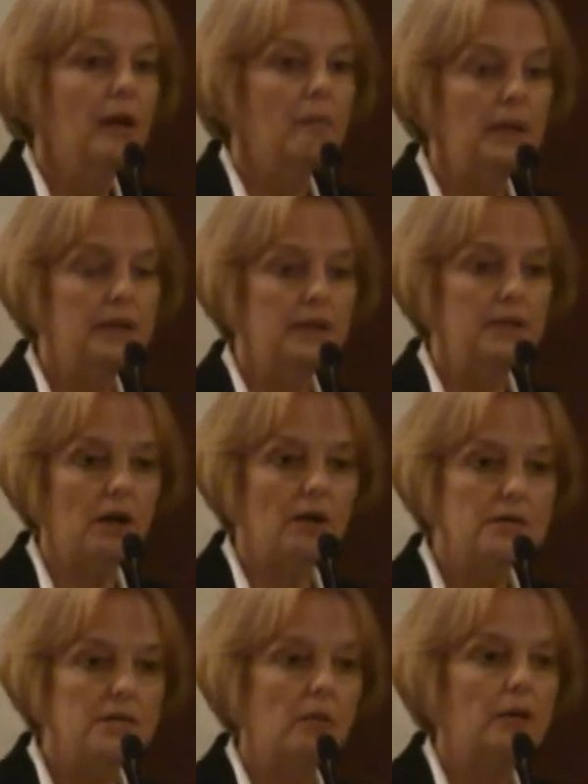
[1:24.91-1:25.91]
But it
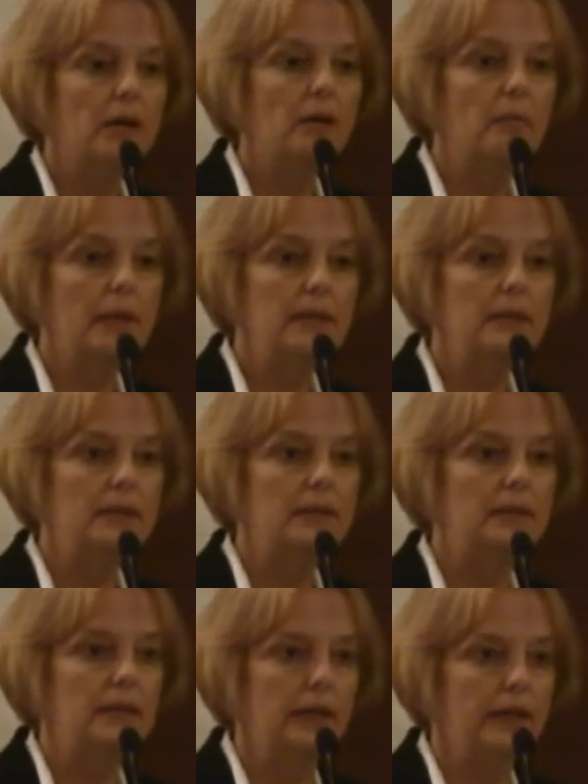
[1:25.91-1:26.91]
also recommended
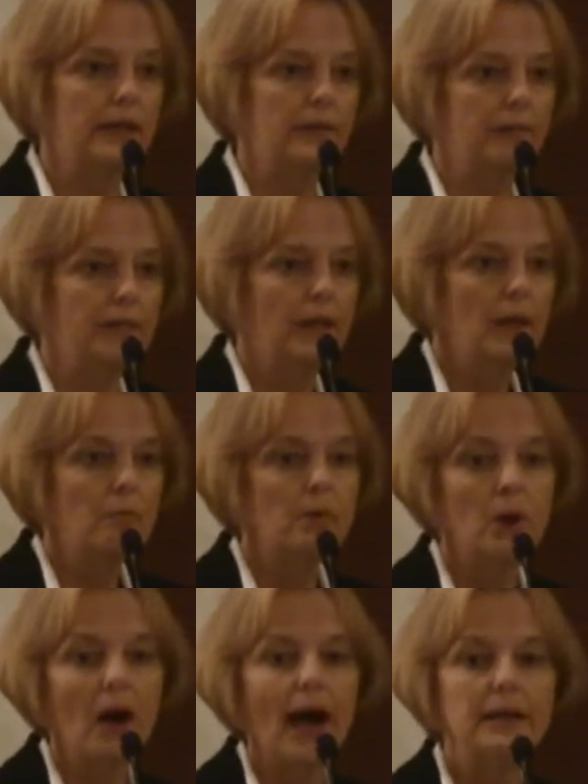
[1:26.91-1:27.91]

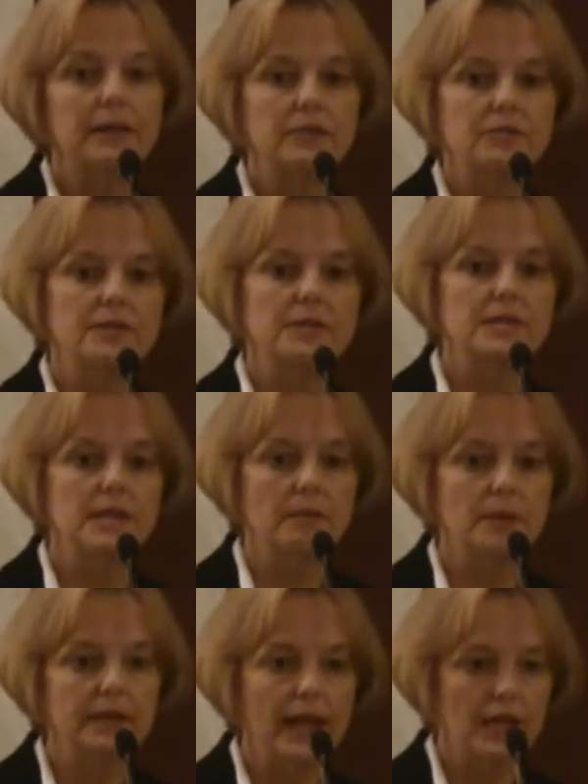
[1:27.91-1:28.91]
proactive
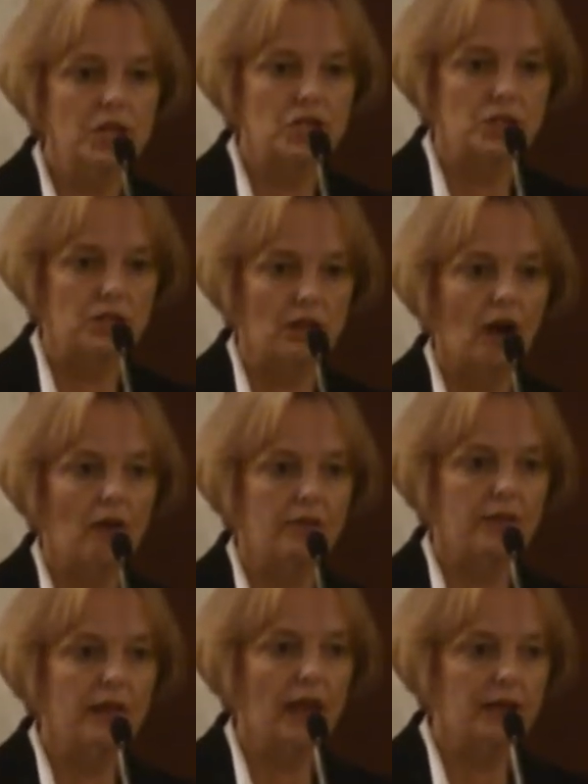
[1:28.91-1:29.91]
dissemination of
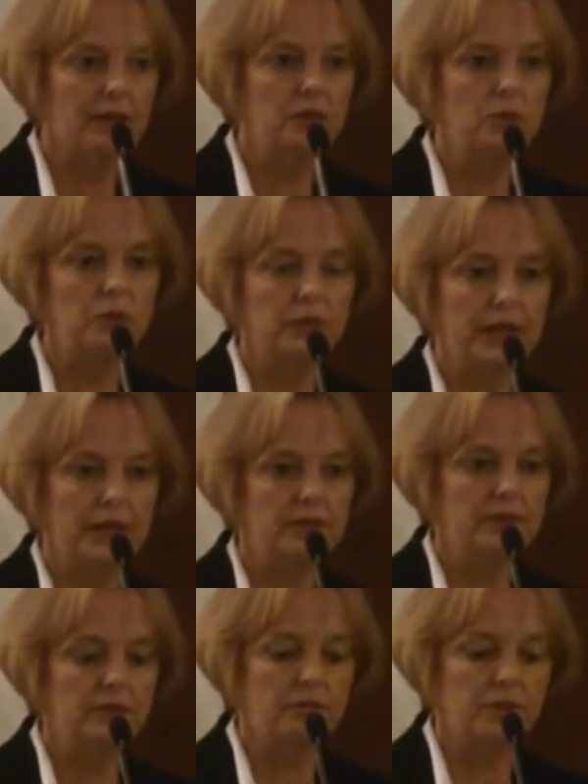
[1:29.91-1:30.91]
the
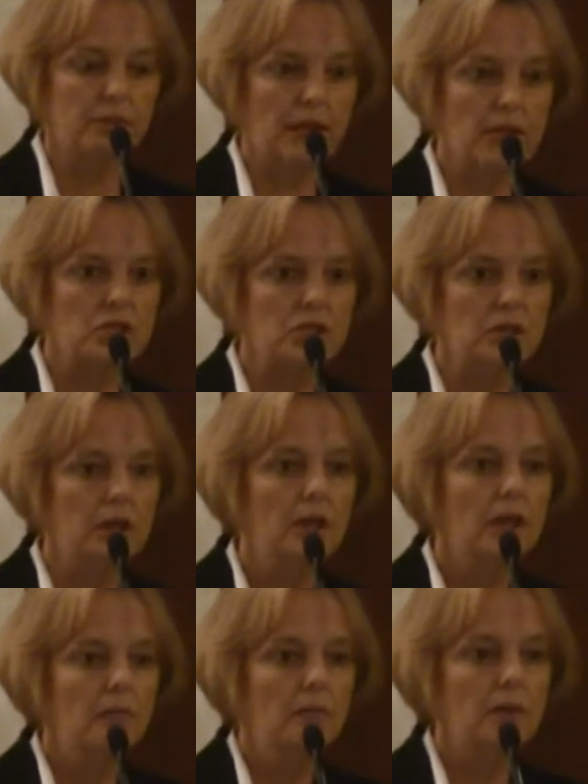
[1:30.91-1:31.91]
Katyn-related information,
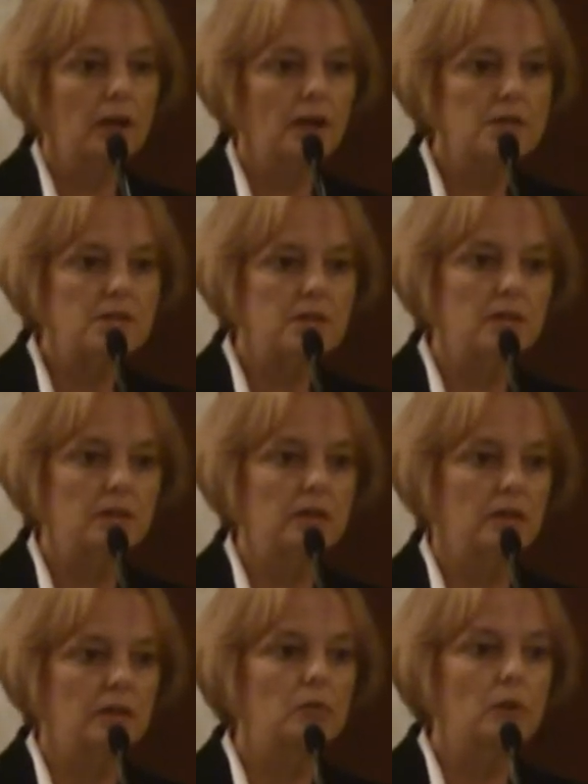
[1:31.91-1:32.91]
because
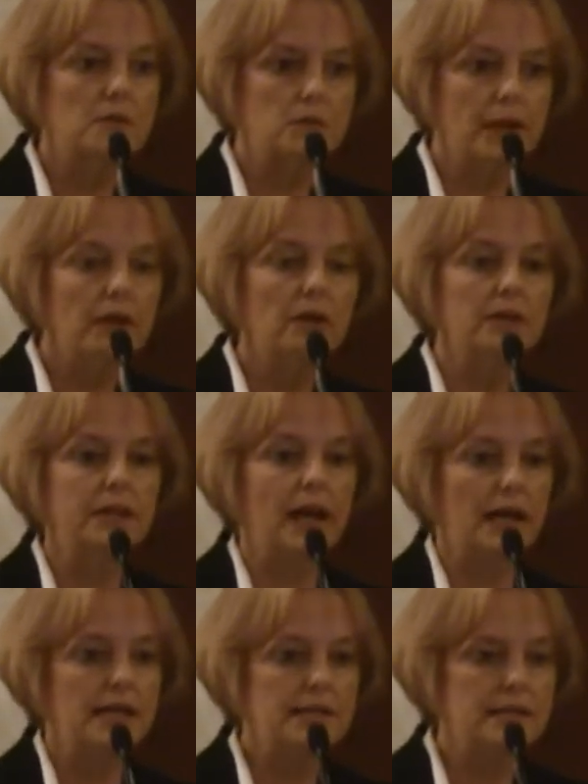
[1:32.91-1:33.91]
it was
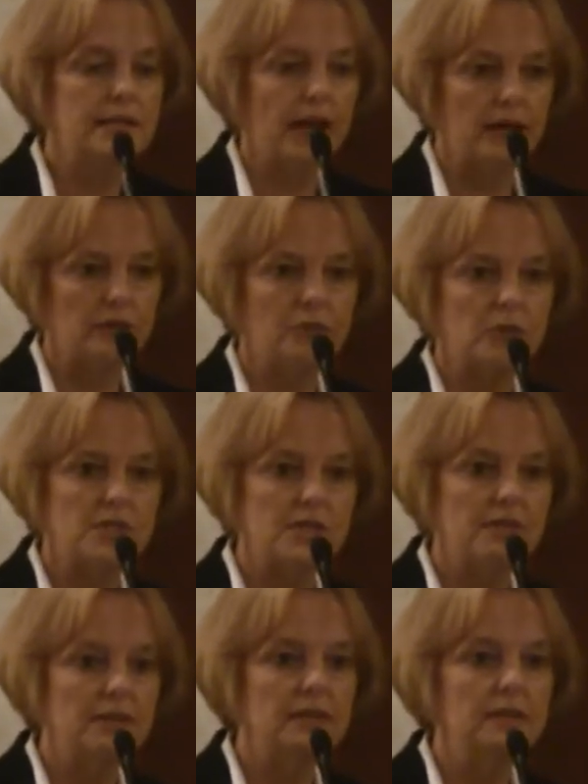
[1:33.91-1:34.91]
recognized that for
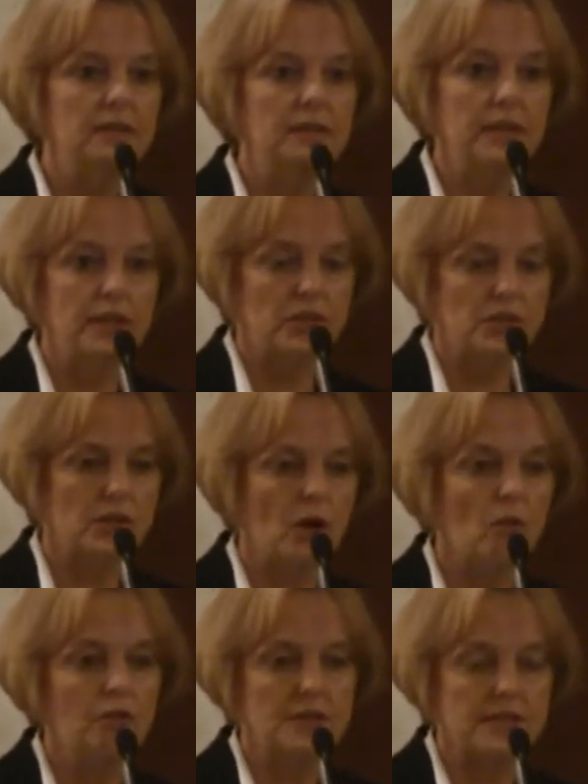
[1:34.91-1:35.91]
70 years,
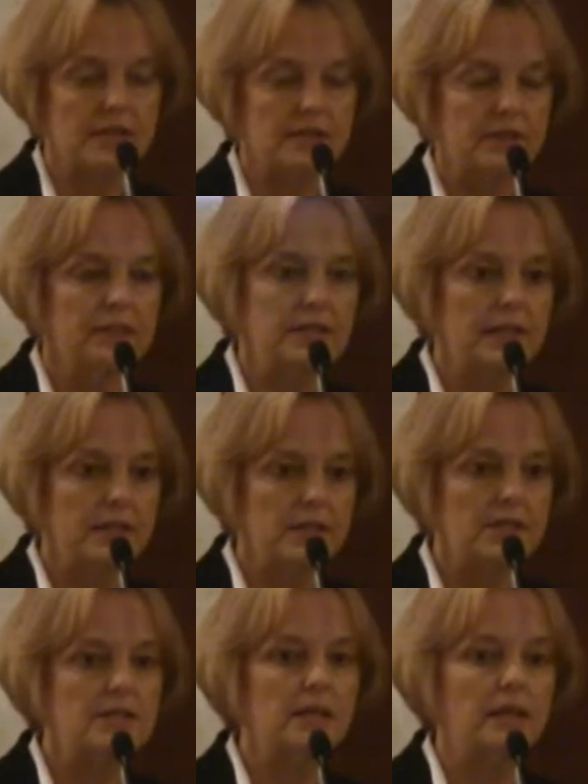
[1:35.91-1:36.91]
over 70
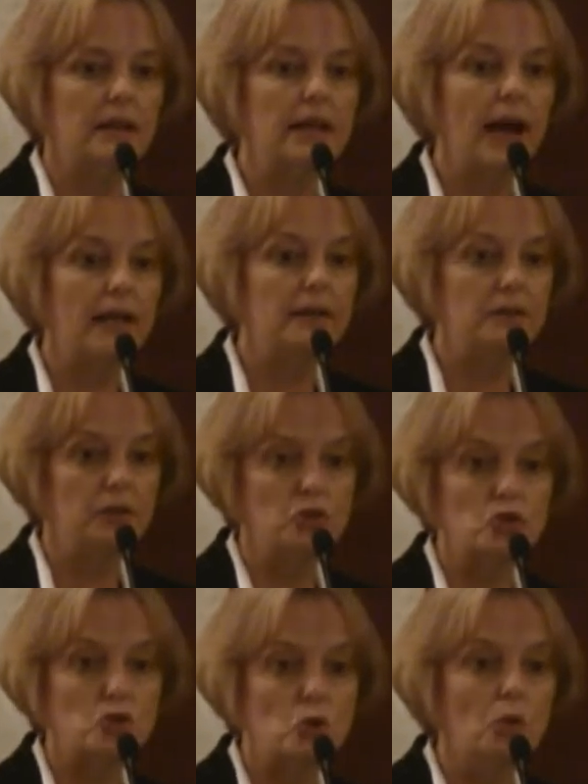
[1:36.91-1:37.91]
years, the Katyn
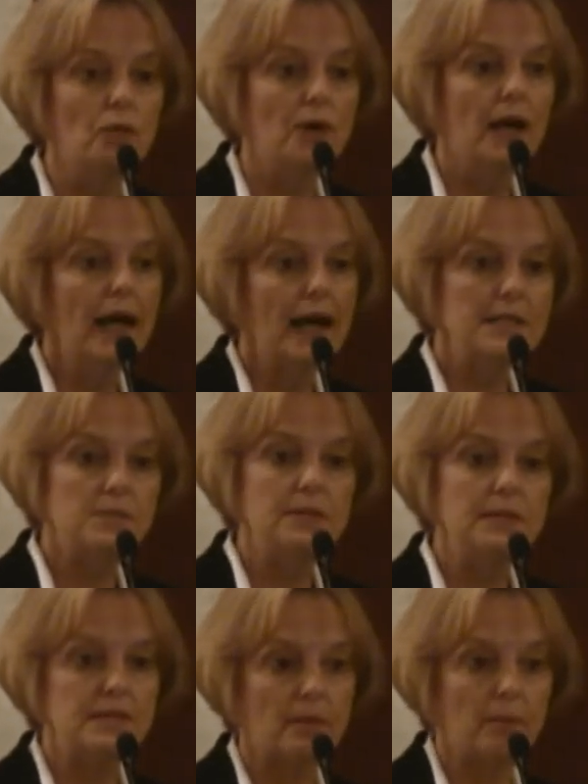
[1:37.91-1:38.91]
truth has
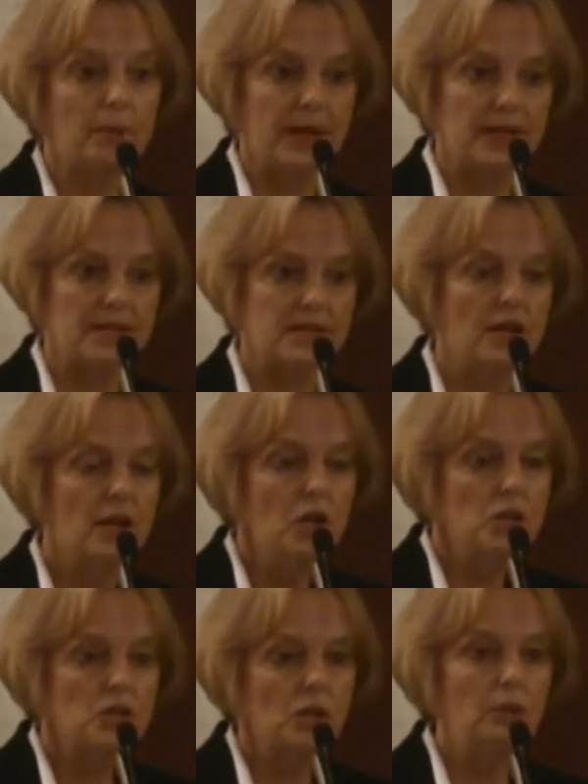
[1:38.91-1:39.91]
been suppressed.
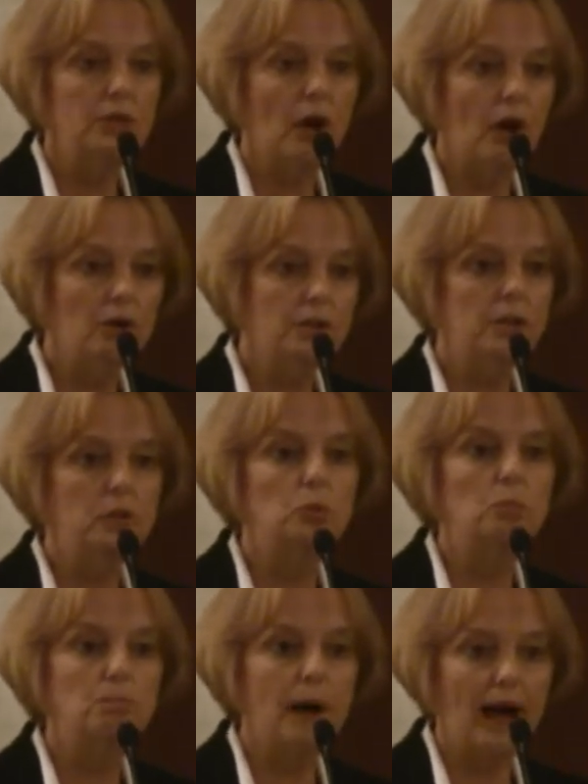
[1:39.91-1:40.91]
So in order to
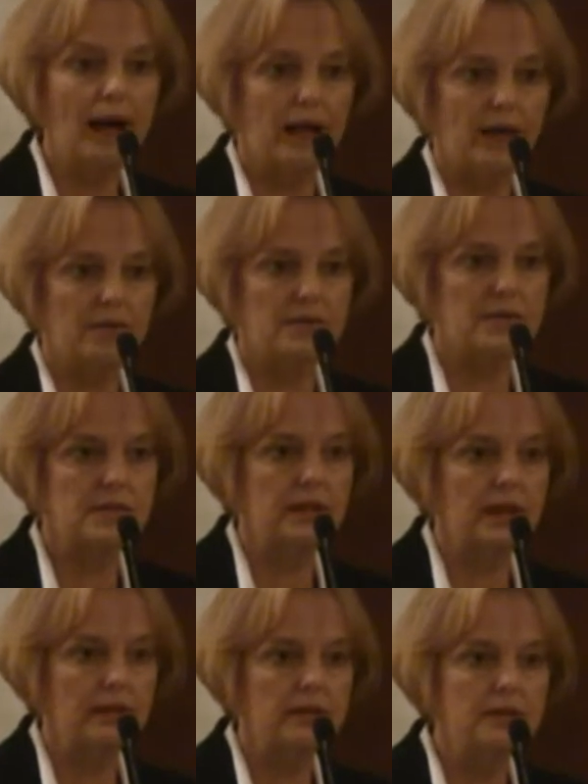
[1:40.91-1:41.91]
balance
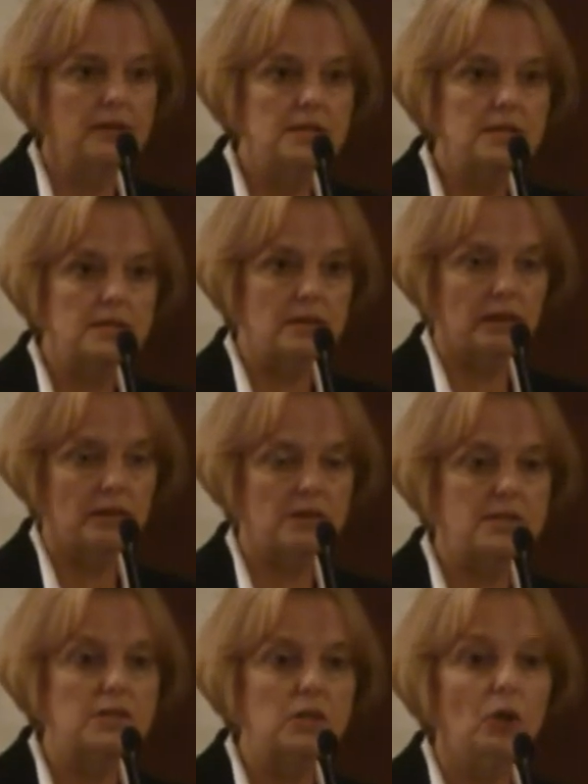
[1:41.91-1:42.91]
this
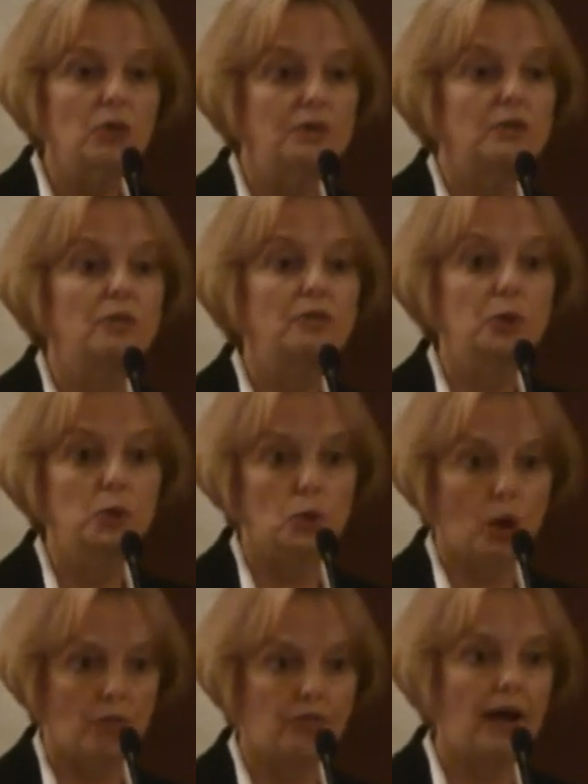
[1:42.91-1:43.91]
distorted
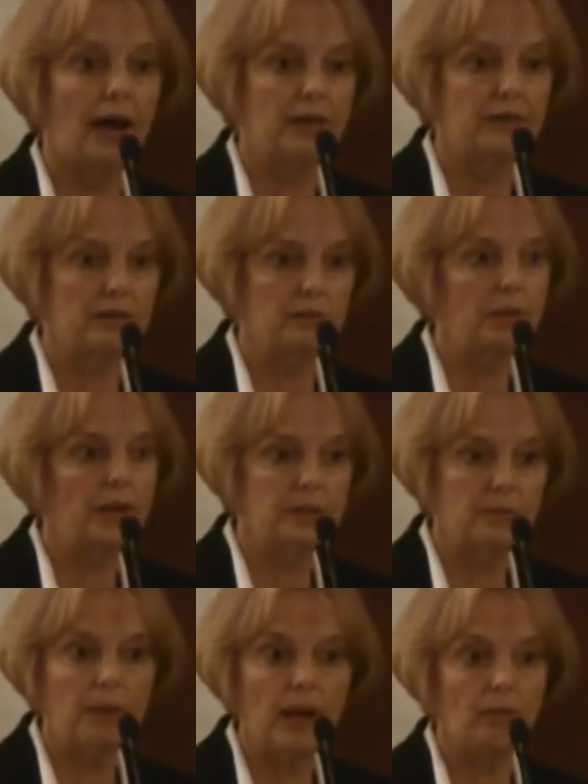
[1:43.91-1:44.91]
view of Katyn by
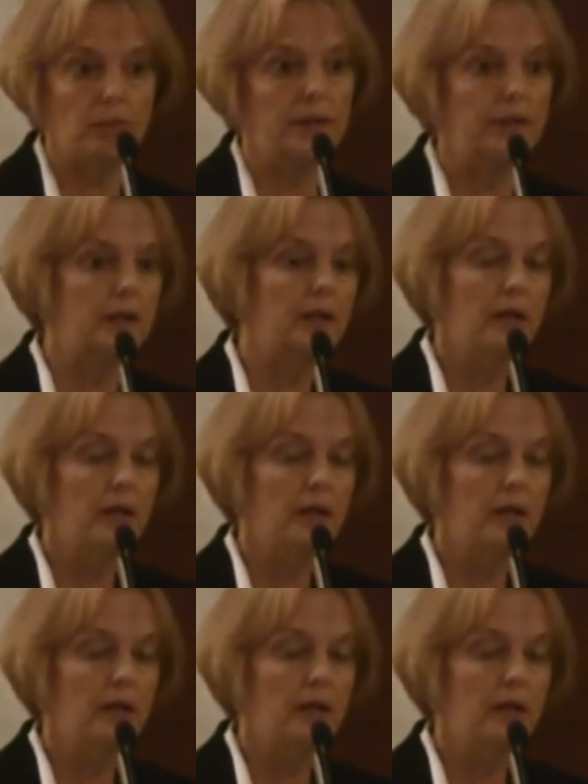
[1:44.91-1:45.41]
the public